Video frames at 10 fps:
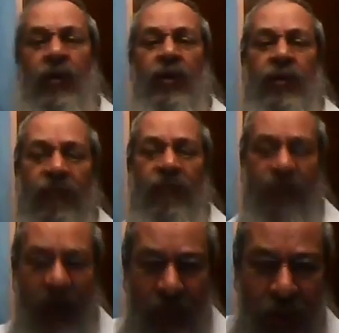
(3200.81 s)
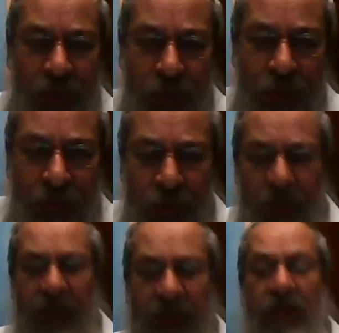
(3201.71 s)
your family, your
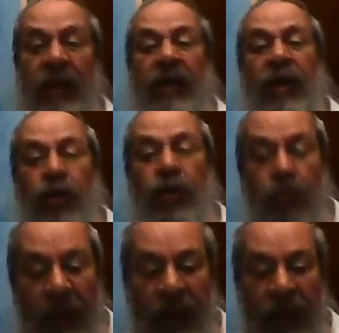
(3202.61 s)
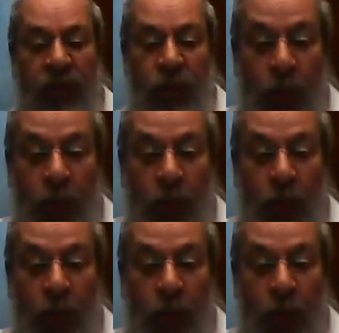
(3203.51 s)
community, and humanity.